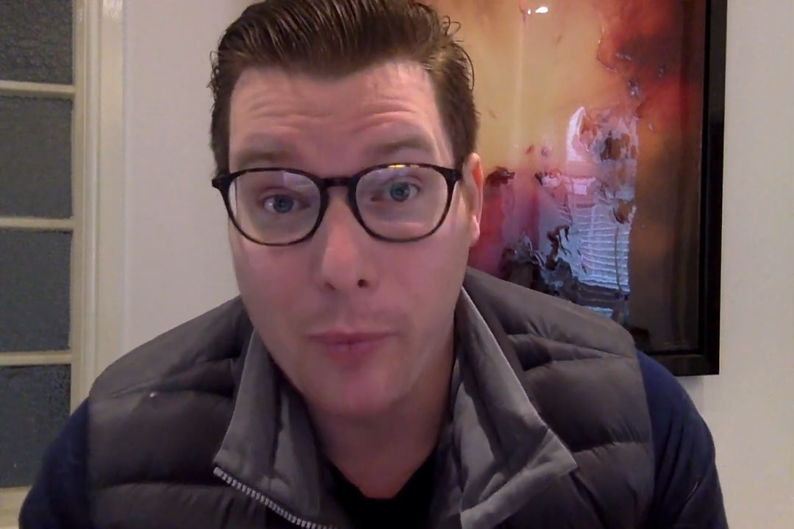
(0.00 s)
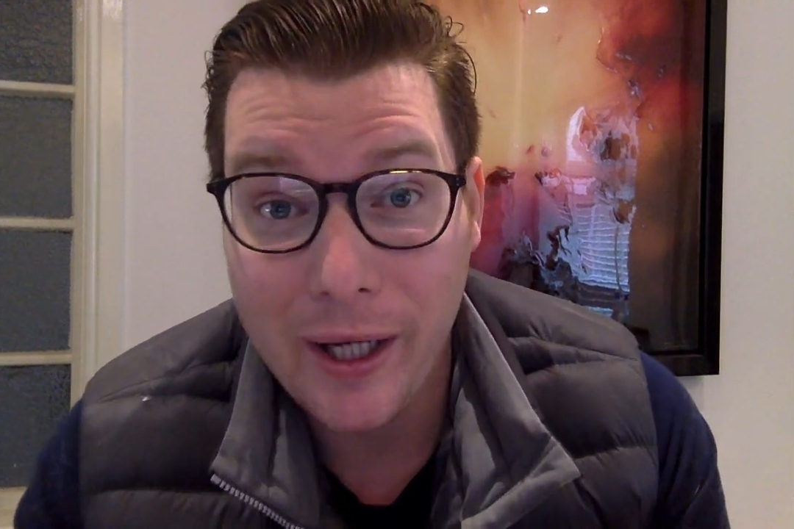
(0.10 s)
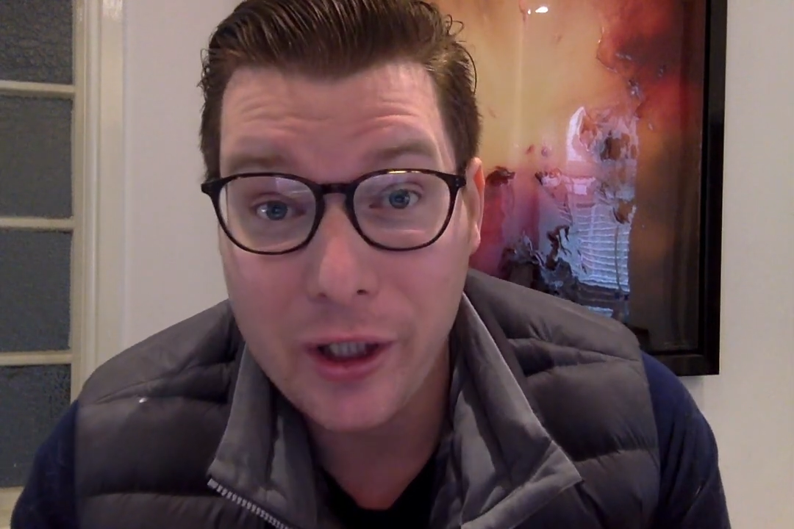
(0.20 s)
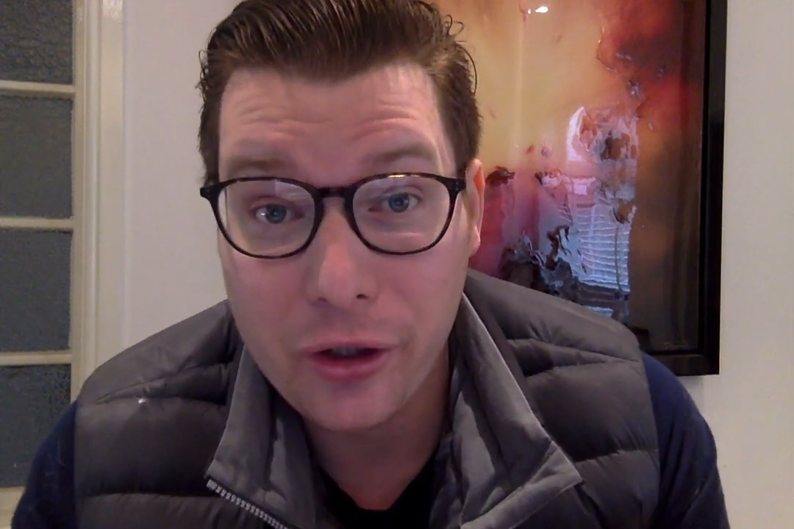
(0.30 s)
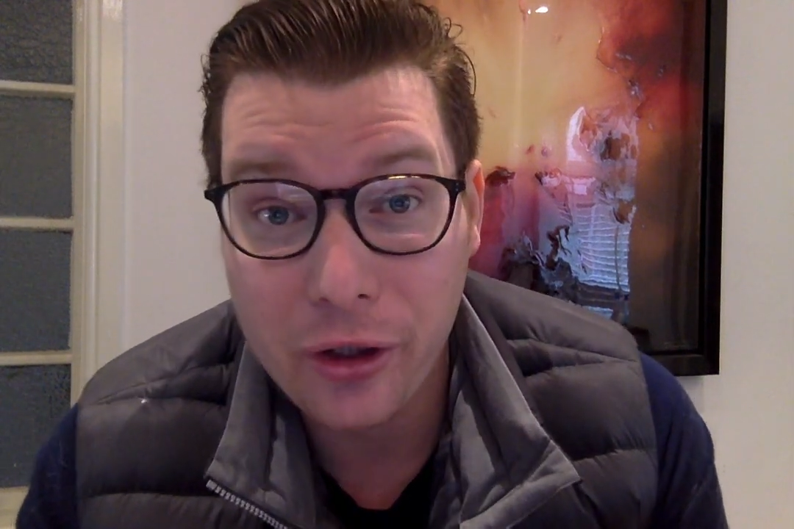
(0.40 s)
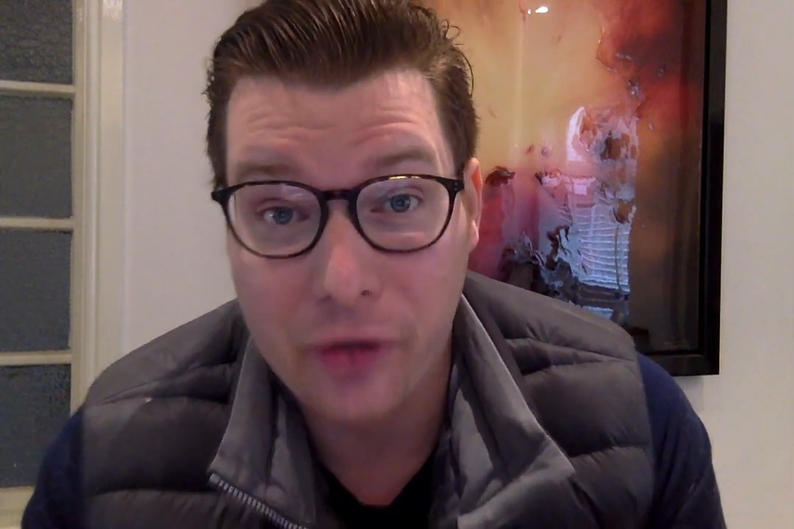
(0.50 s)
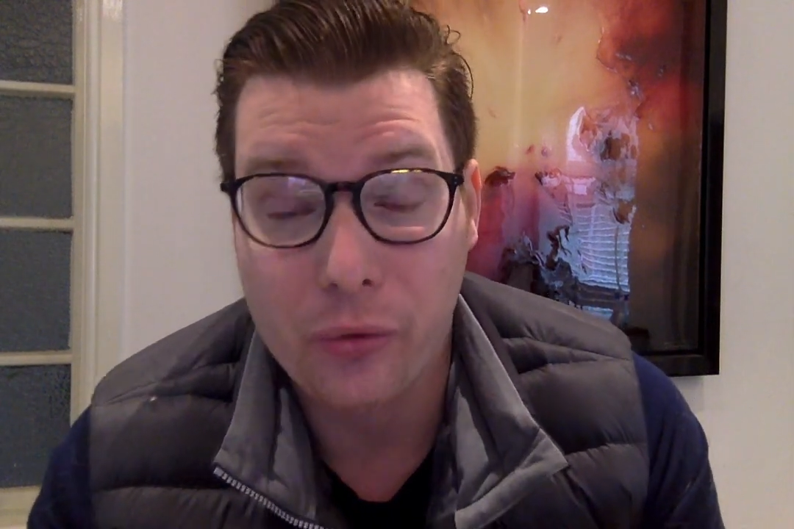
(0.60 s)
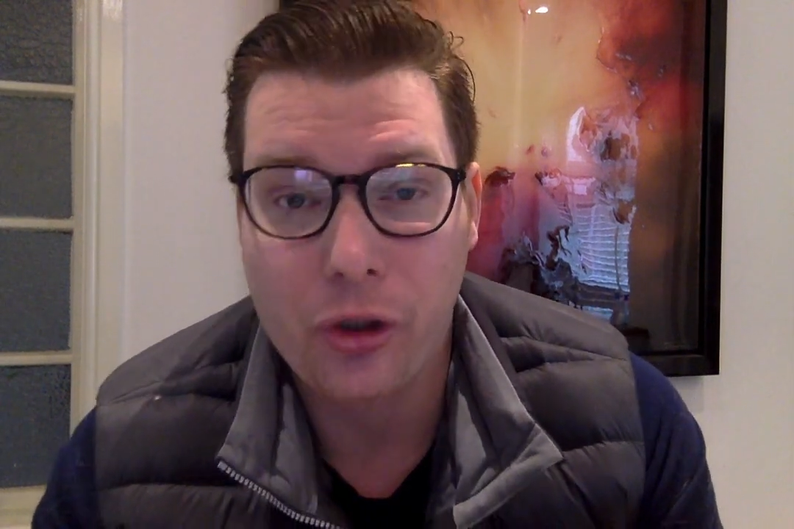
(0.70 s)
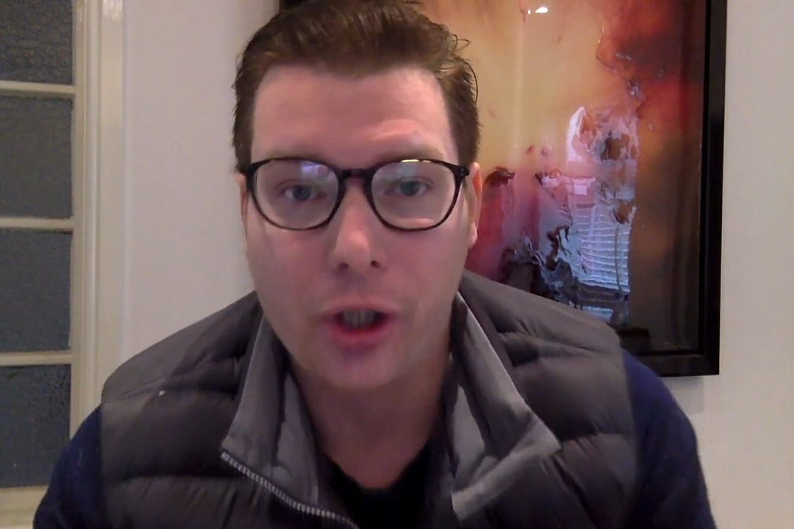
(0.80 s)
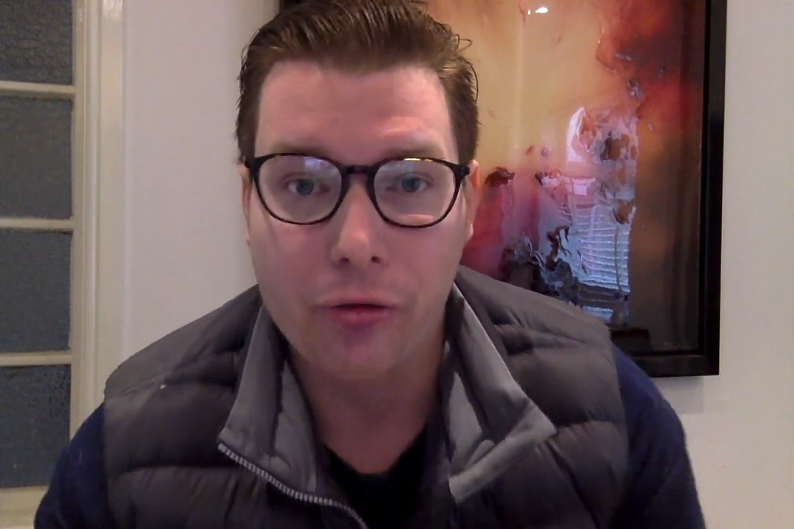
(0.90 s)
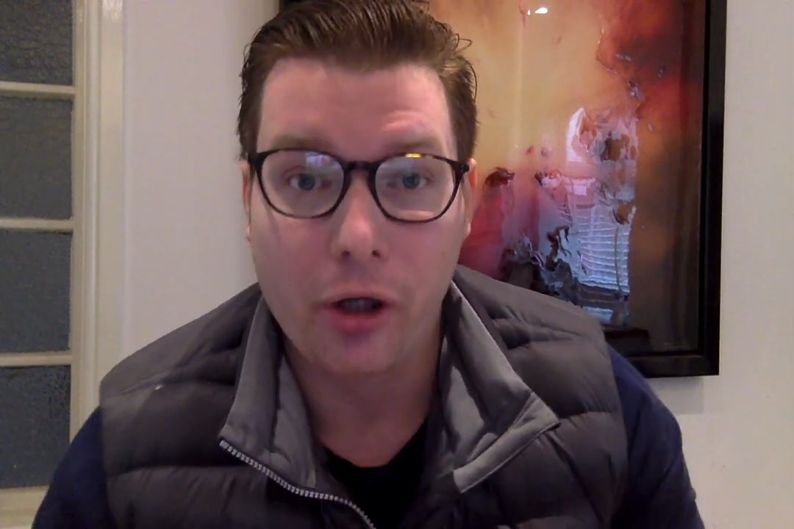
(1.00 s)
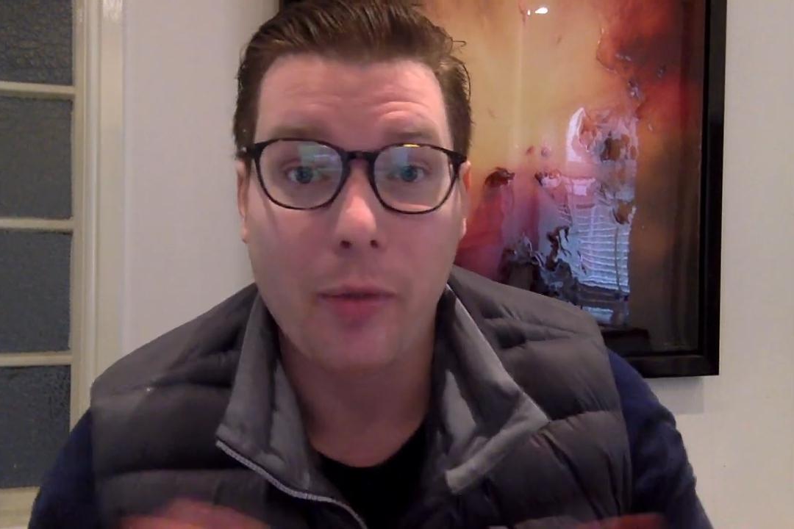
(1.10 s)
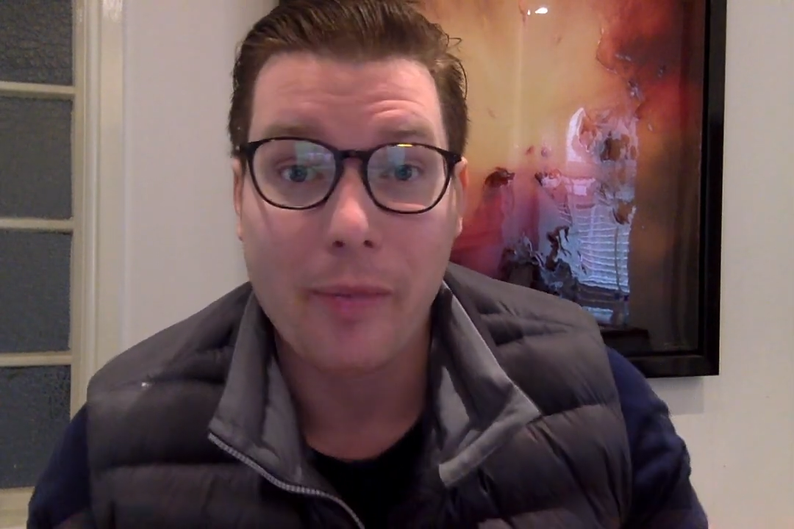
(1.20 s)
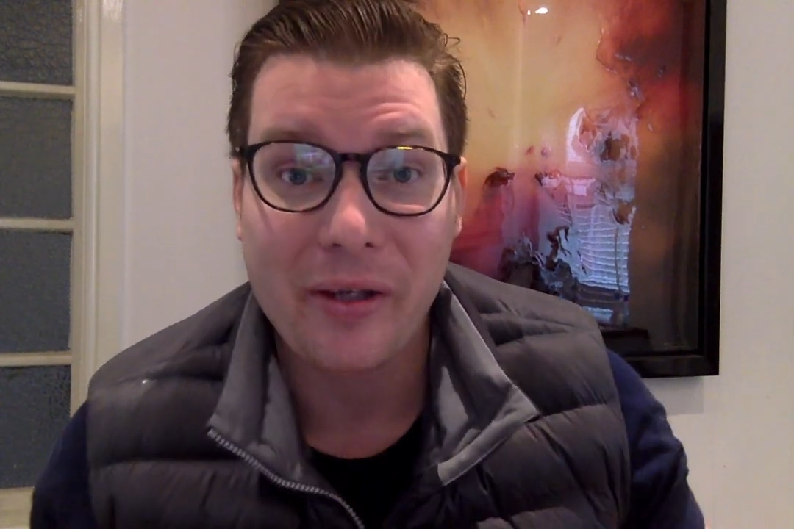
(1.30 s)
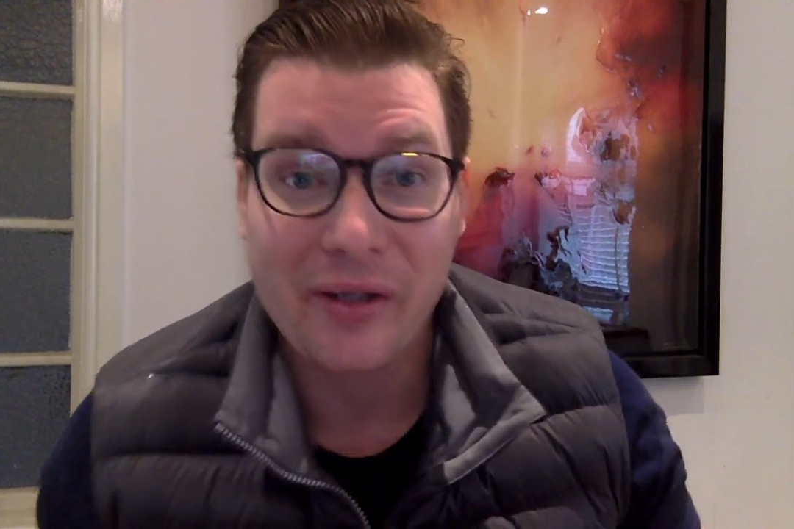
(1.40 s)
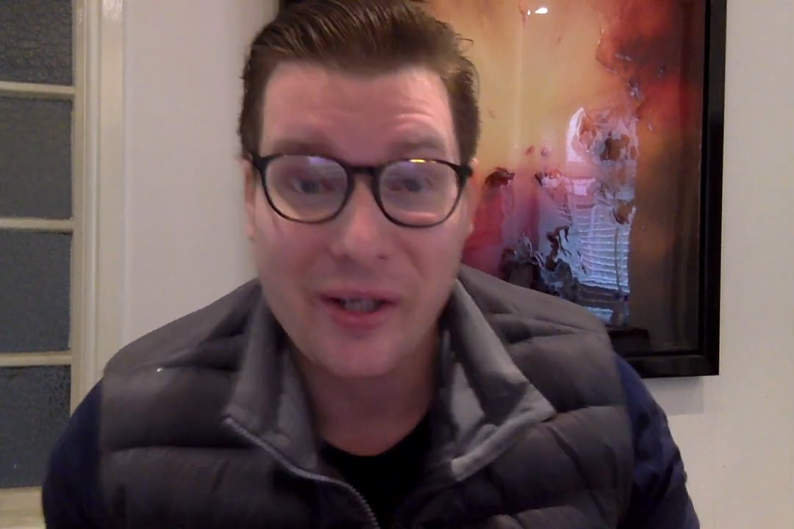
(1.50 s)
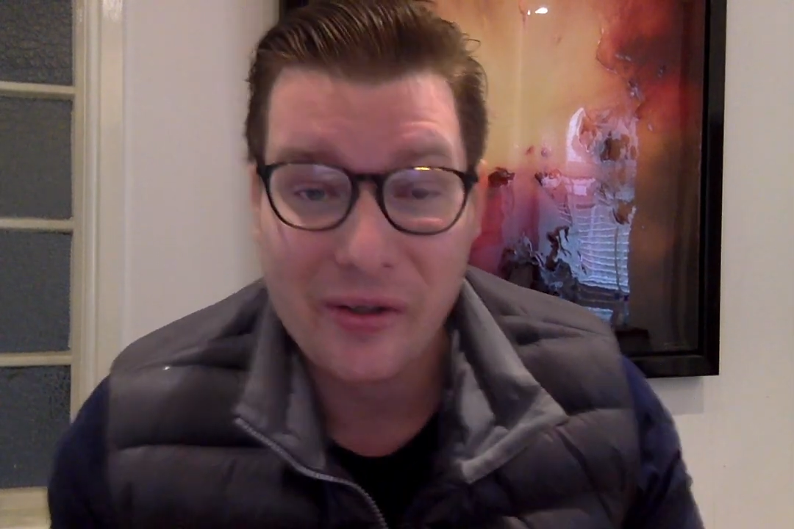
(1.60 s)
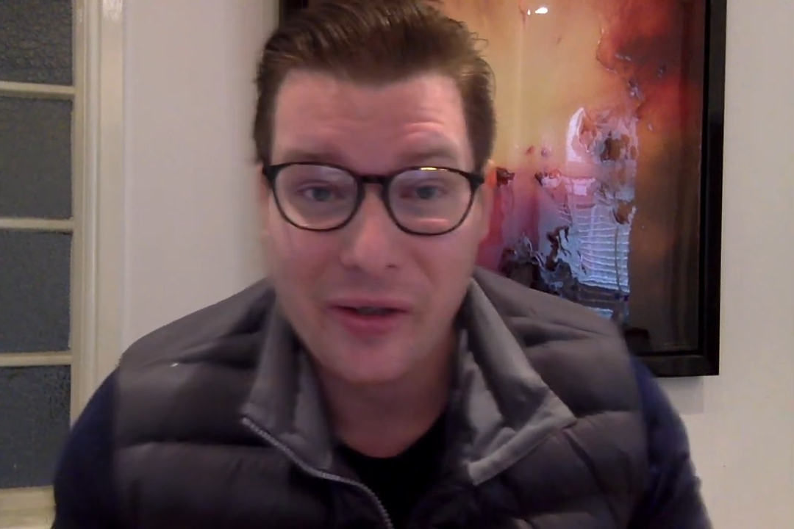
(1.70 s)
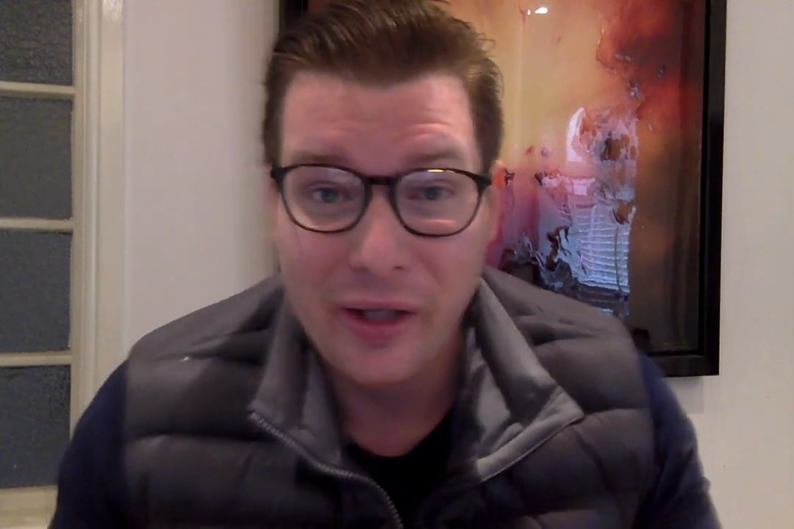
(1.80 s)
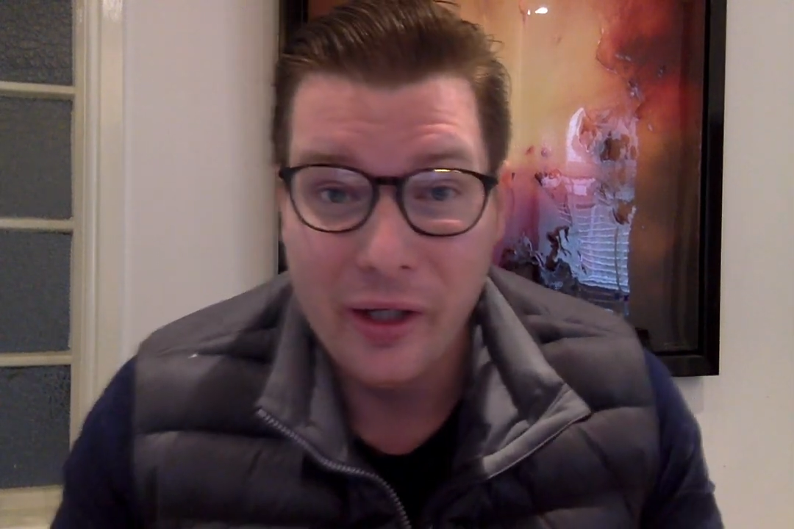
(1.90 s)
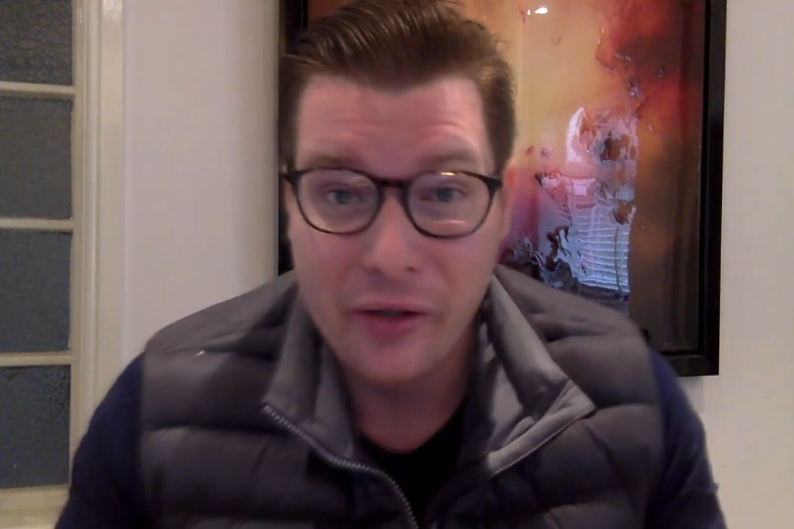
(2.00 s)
wage because I'm trying to grow my business.